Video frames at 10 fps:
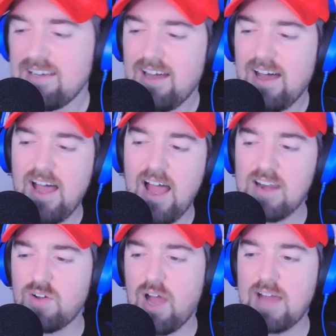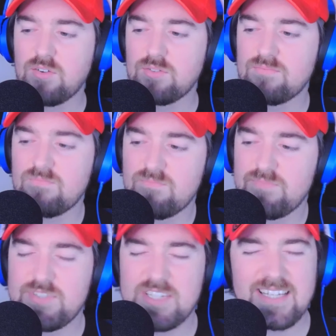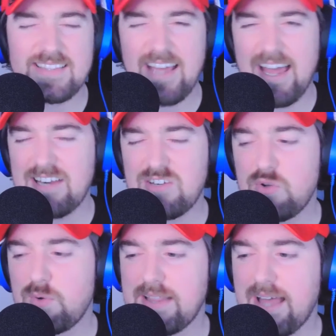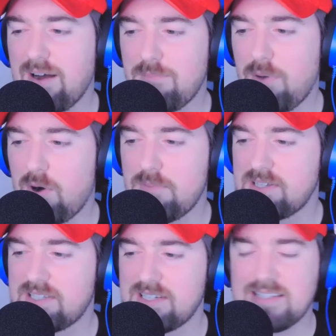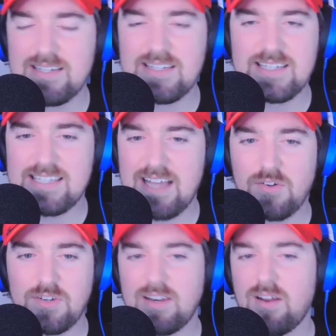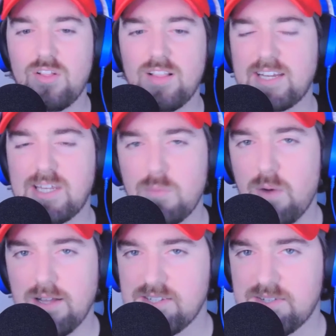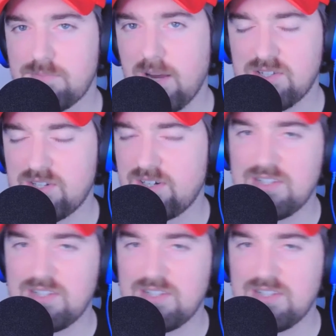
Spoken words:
I don't see Thad doing that on purpose. It didn't sound at all like he was based on his